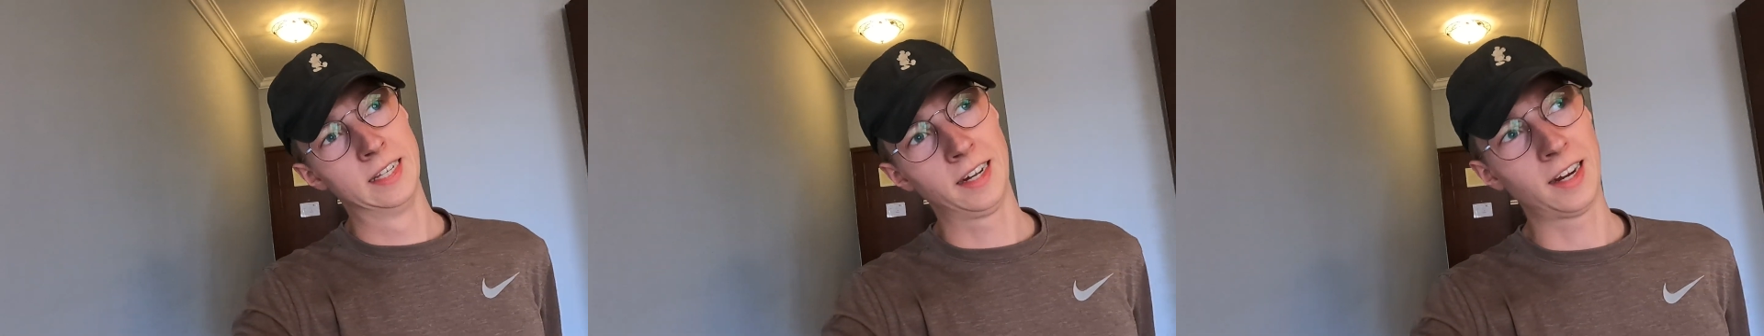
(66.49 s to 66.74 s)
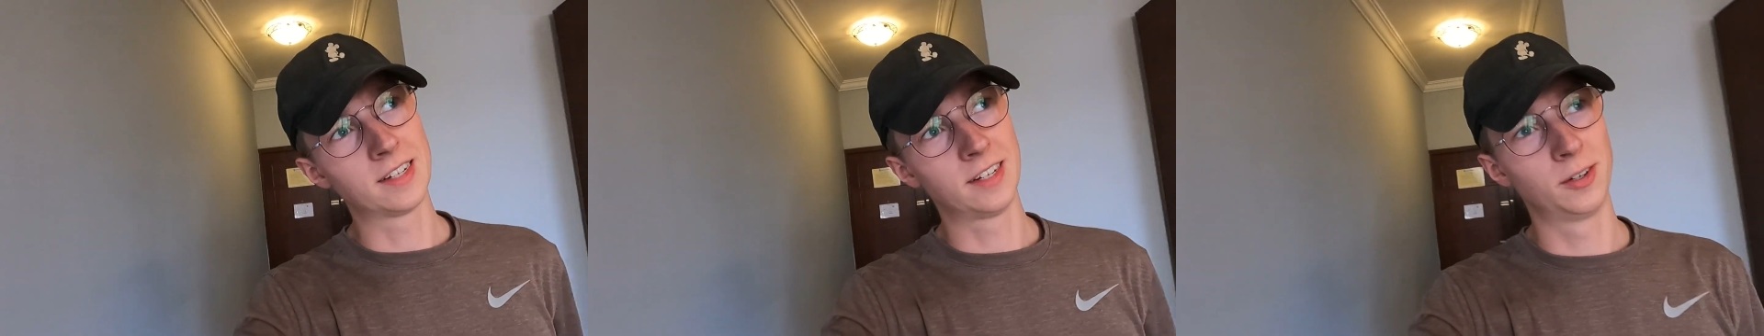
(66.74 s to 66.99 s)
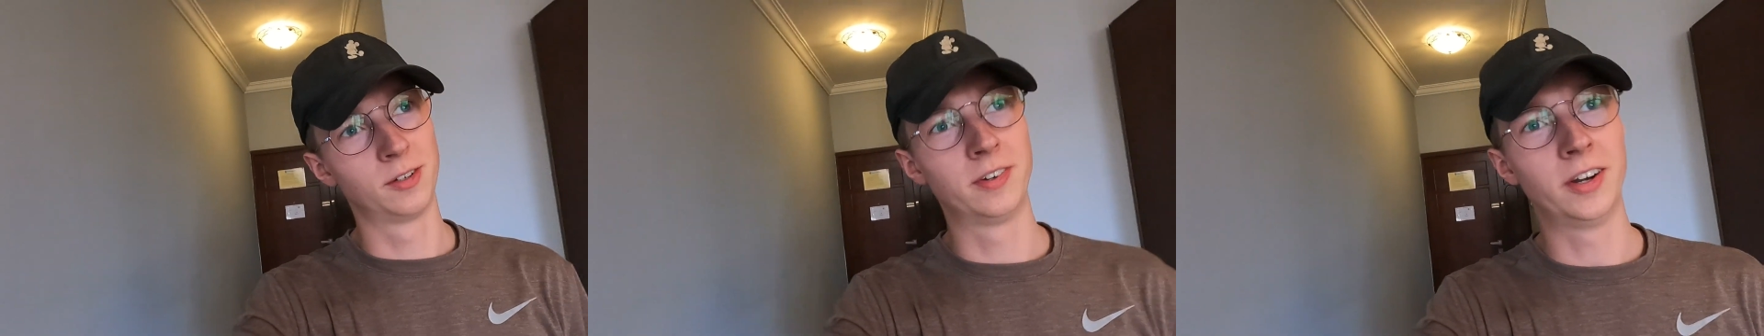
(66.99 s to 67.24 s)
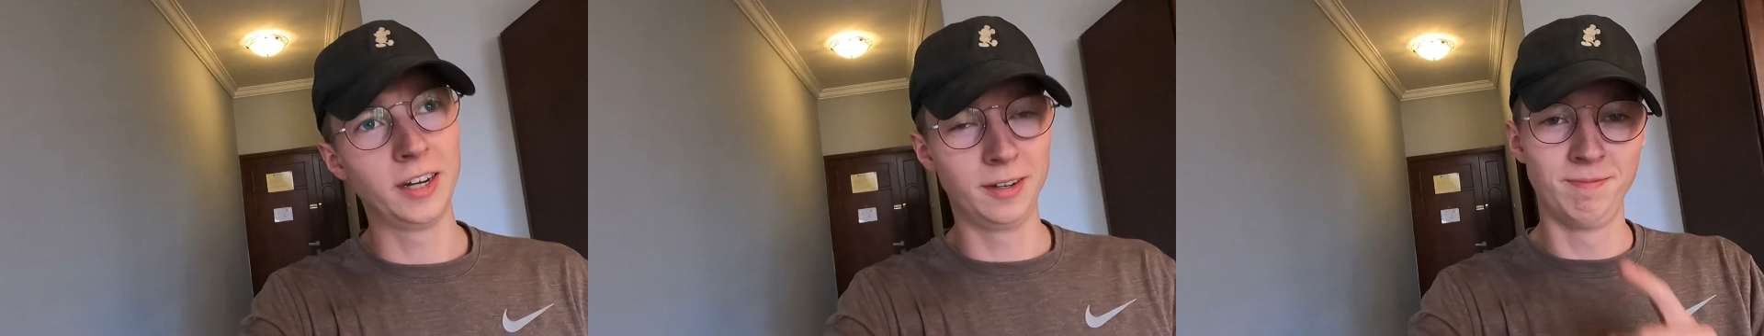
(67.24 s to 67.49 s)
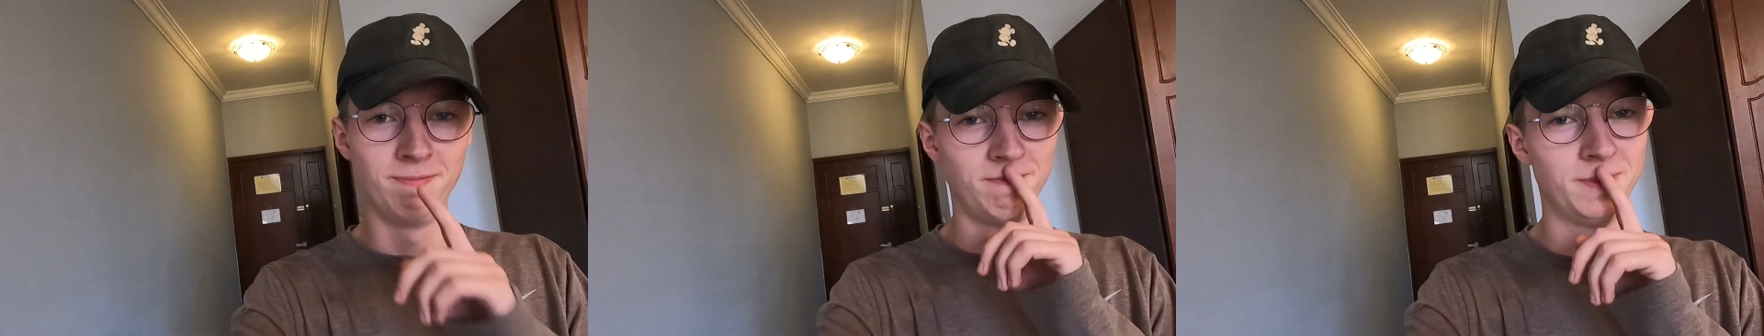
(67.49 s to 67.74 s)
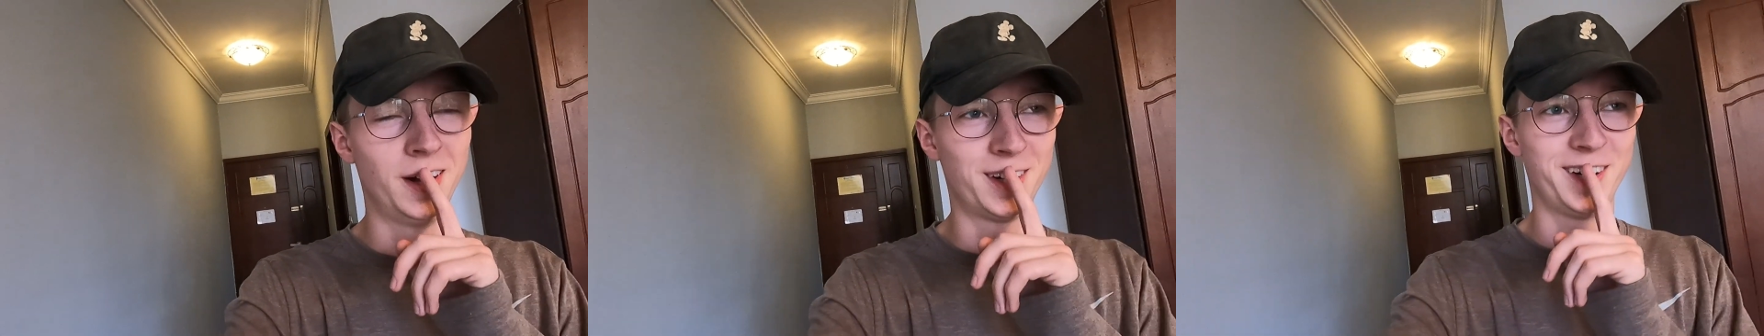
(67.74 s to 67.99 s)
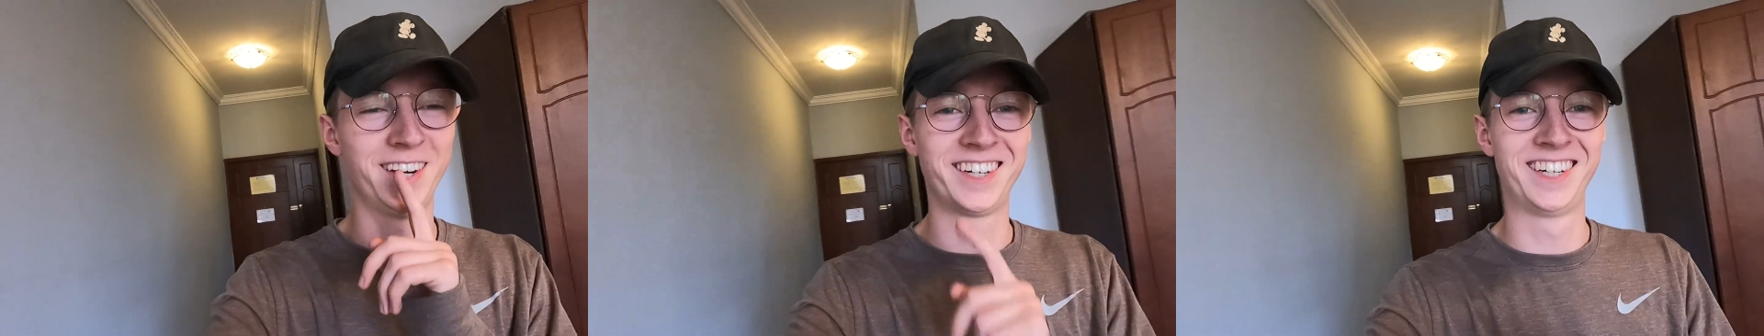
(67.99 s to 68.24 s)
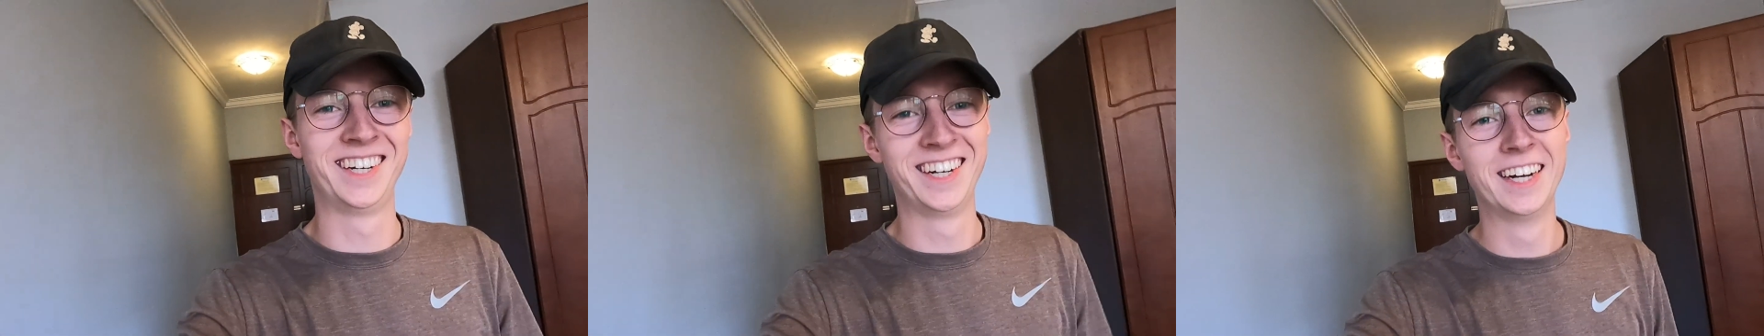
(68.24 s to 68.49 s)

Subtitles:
Like I said, it was very hush hush